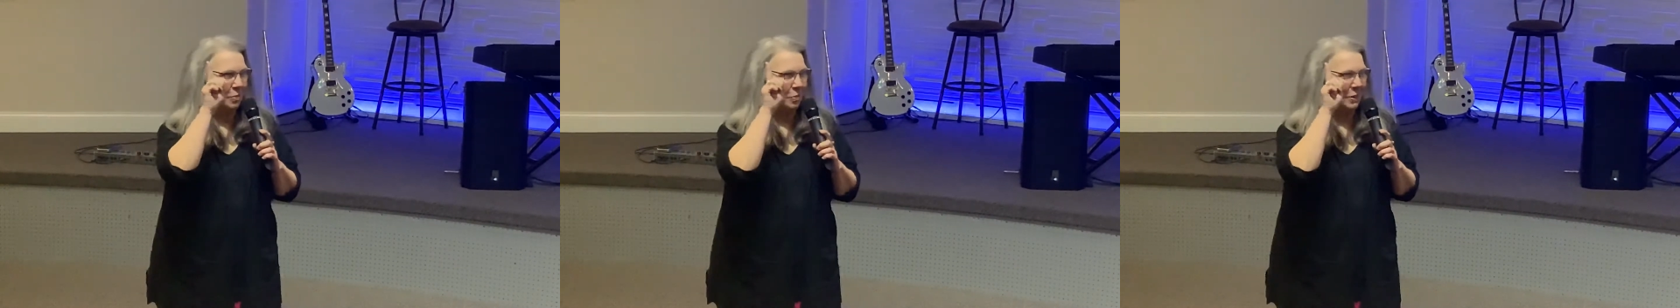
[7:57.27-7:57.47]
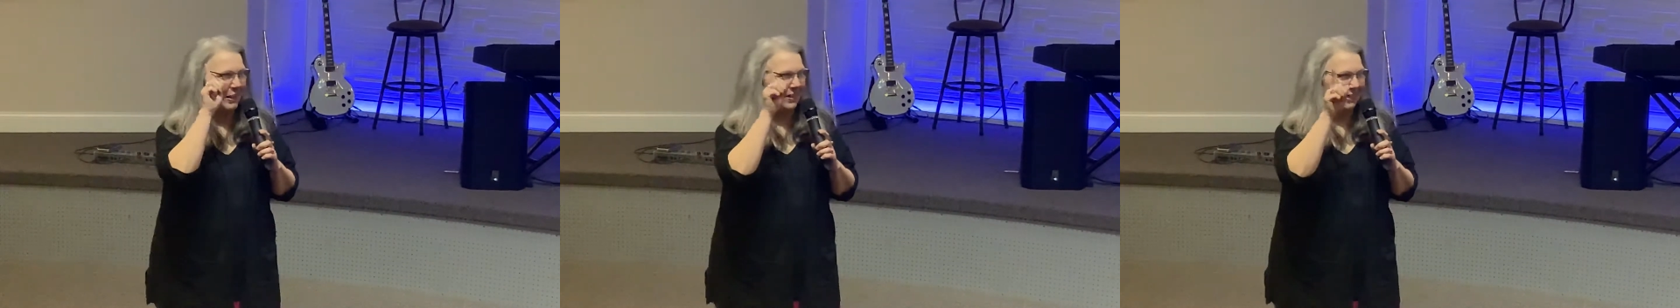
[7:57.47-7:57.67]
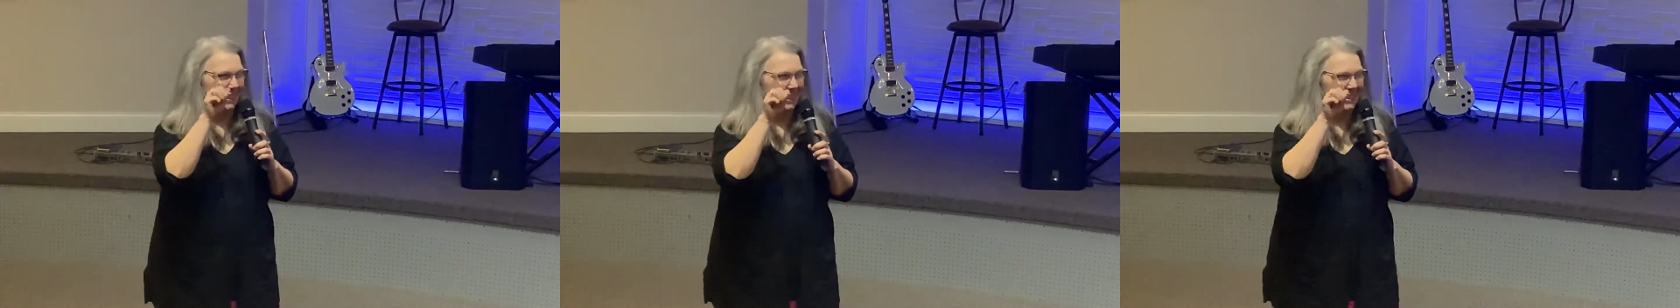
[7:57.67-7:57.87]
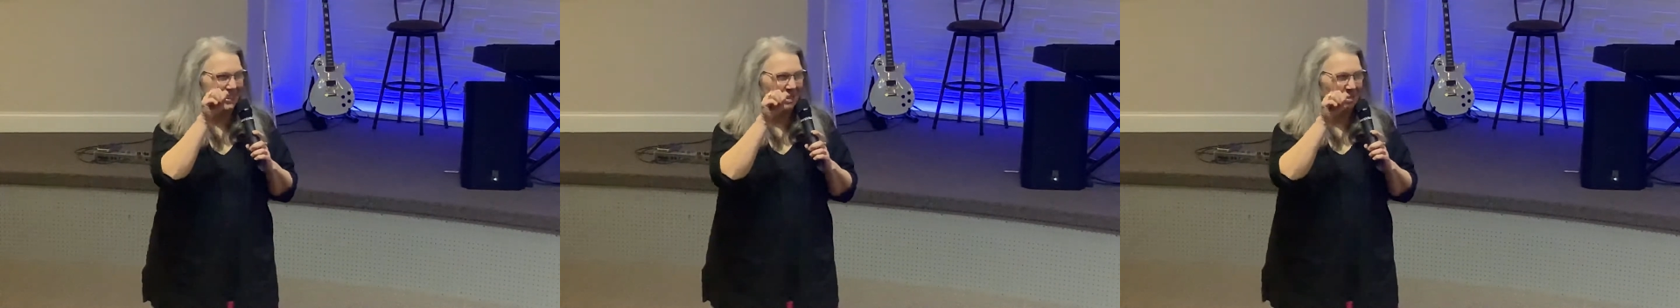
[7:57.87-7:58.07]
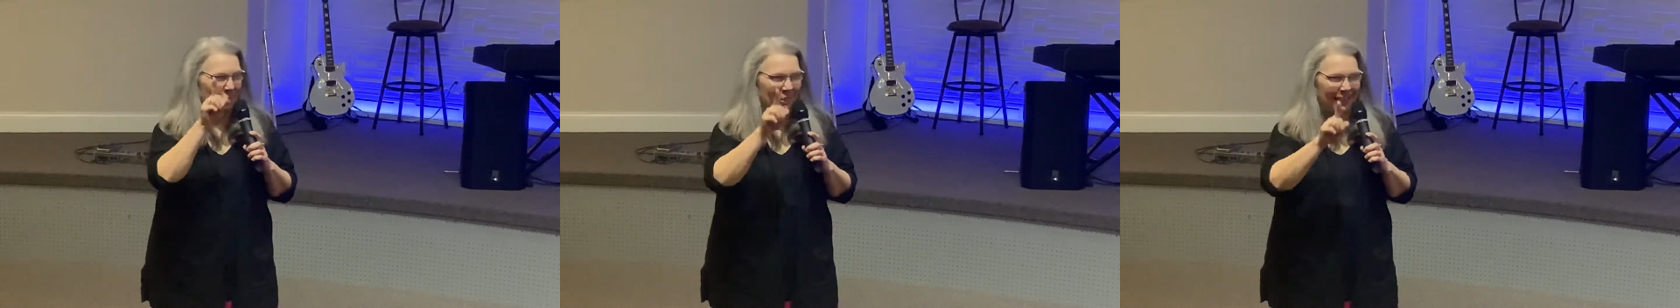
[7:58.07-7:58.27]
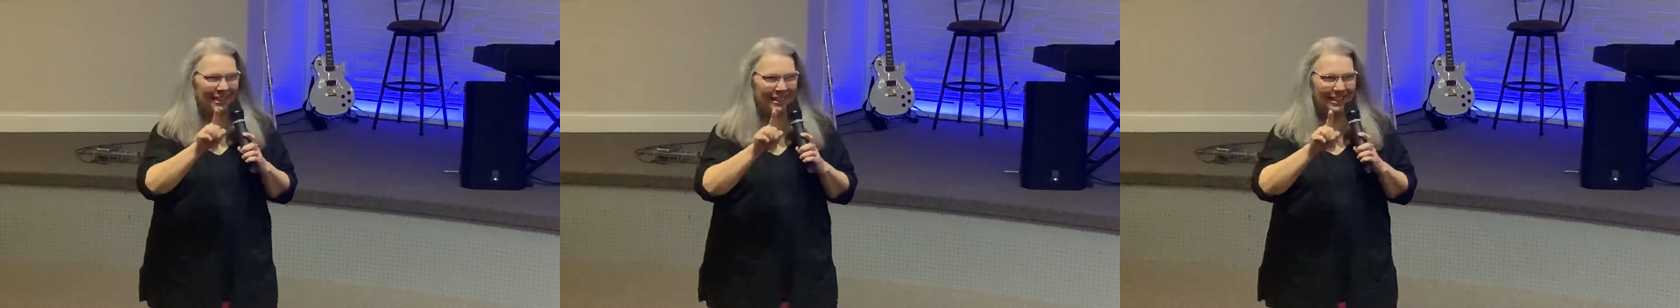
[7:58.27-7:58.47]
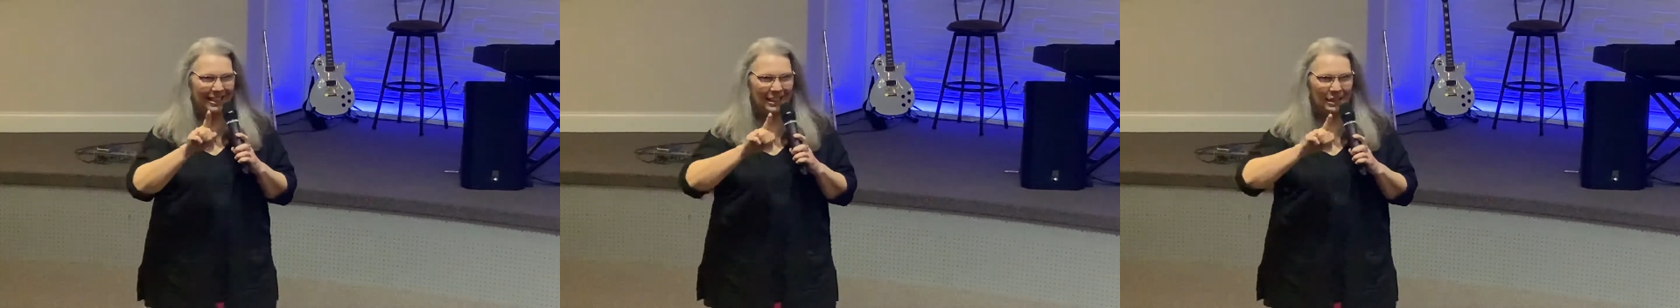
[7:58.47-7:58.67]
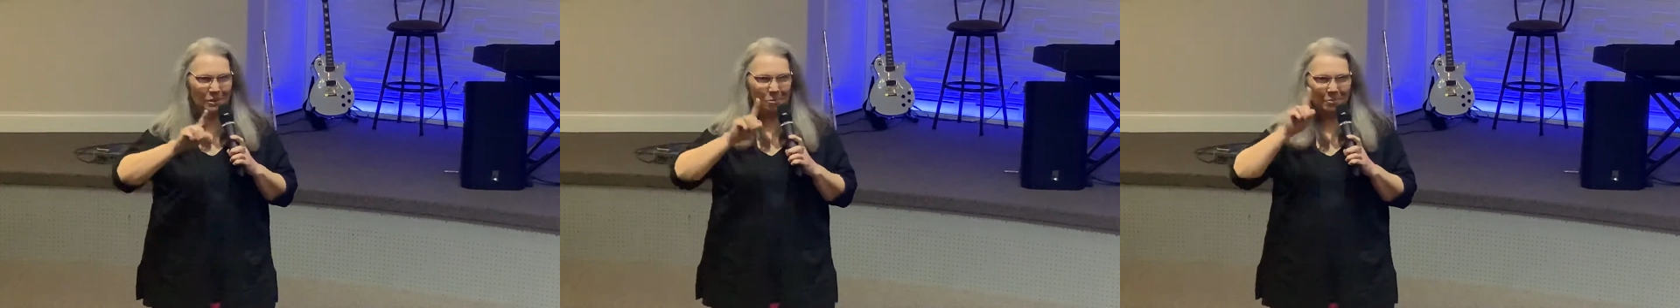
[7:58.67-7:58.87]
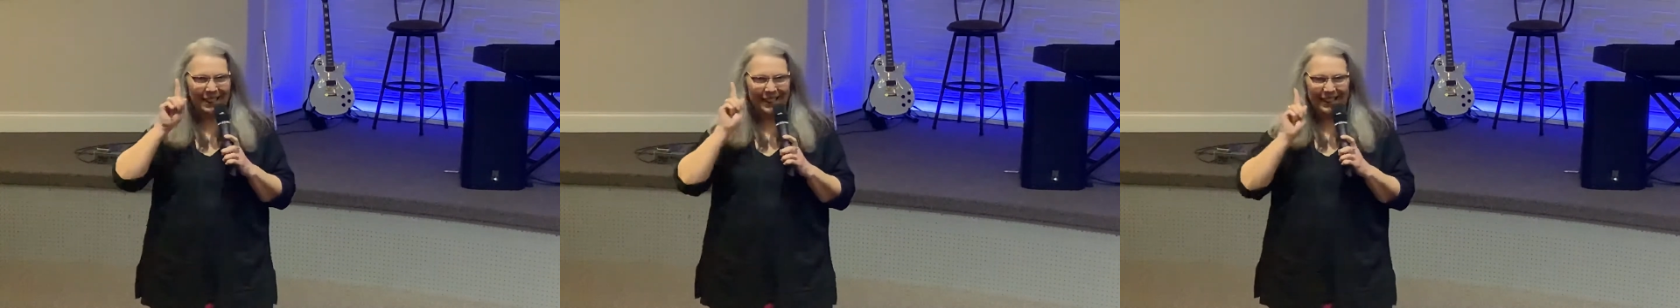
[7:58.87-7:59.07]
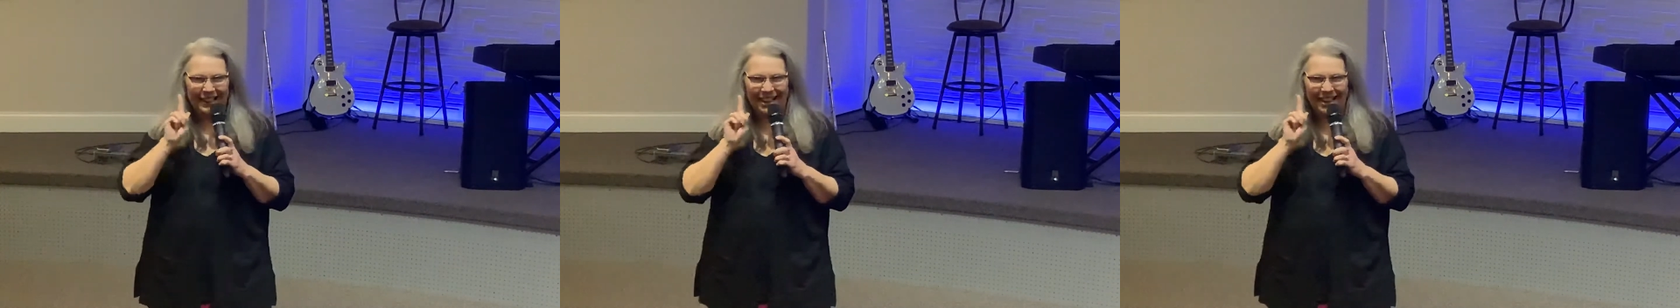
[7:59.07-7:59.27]
to be talking to somebody that I'm
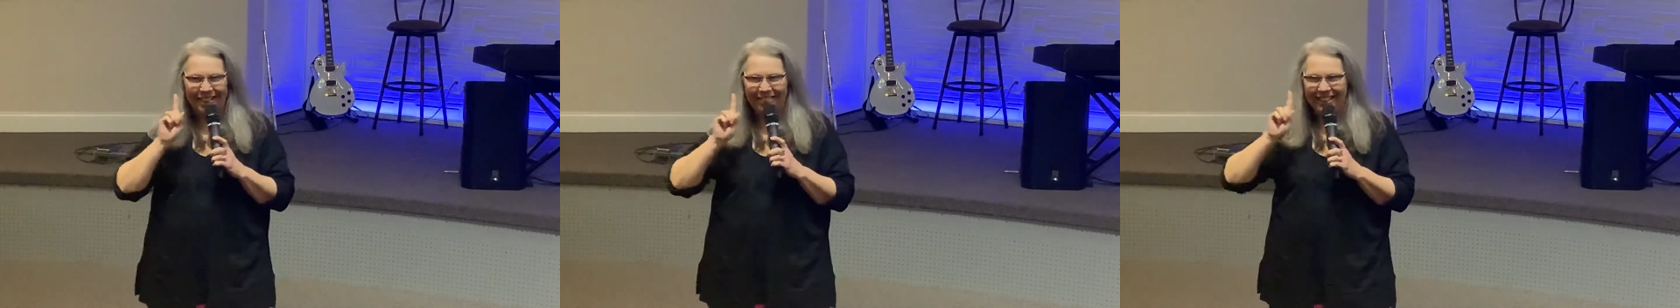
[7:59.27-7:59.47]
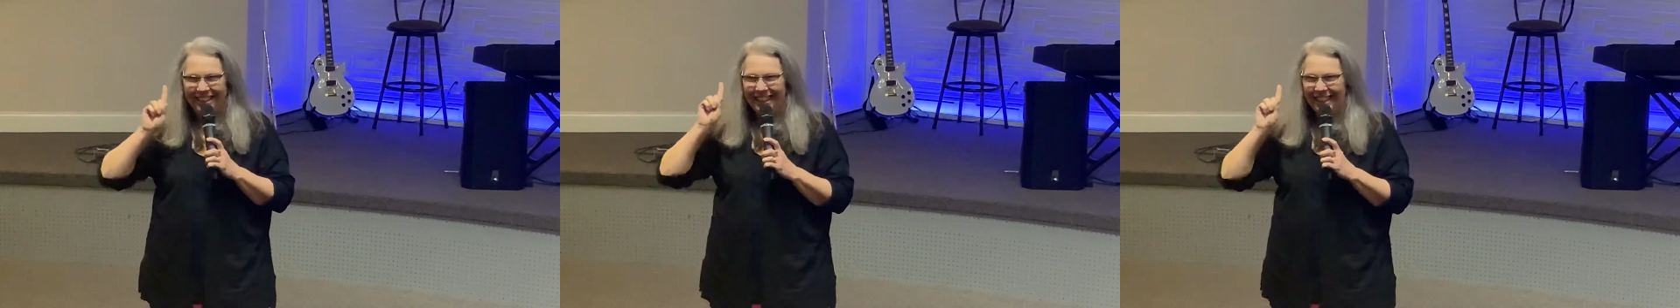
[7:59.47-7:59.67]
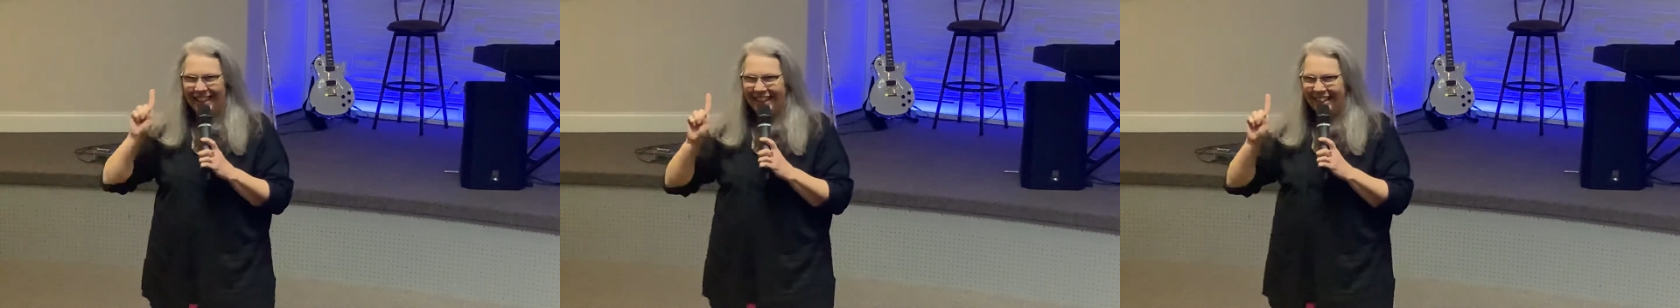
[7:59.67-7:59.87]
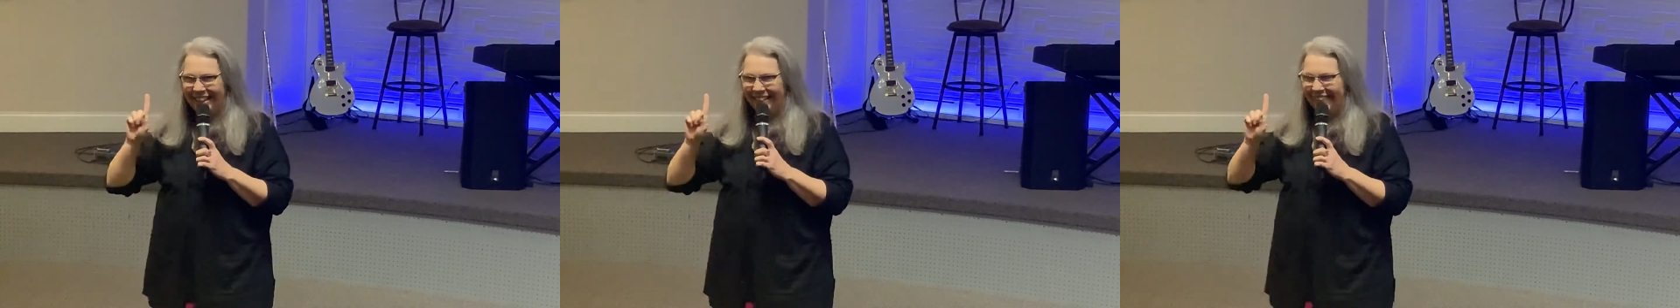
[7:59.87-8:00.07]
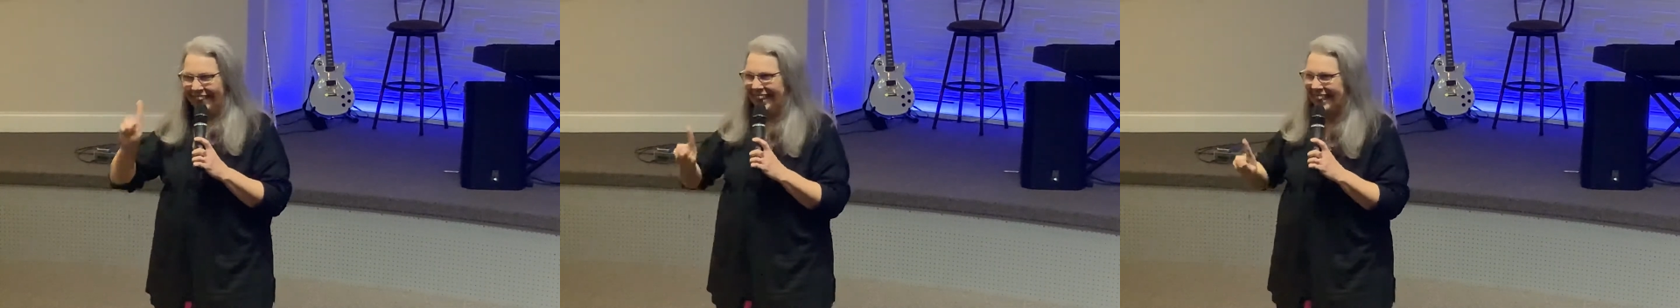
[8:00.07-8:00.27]
looking at right now,